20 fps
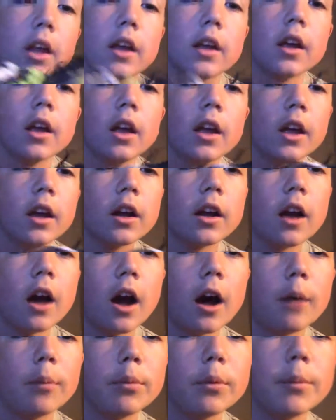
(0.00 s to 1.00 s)
like
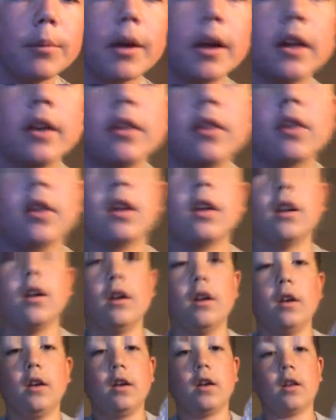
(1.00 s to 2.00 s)
complement
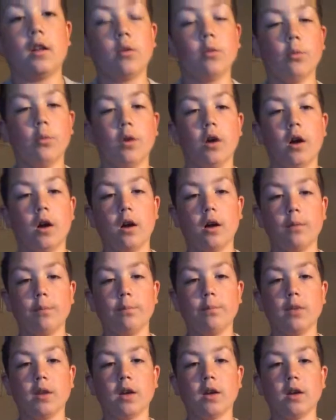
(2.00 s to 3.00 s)

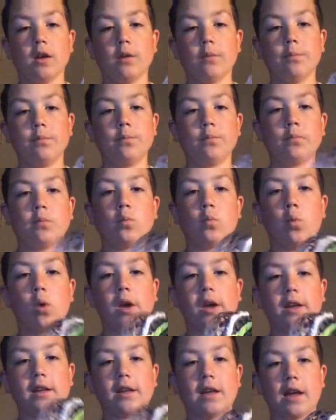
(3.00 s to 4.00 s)
the
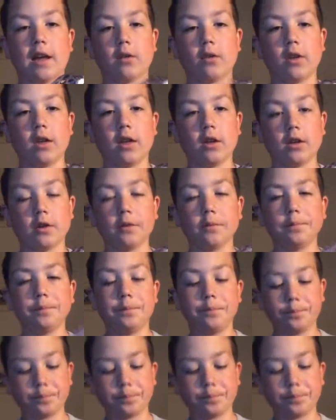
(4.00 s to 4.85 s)
white down here,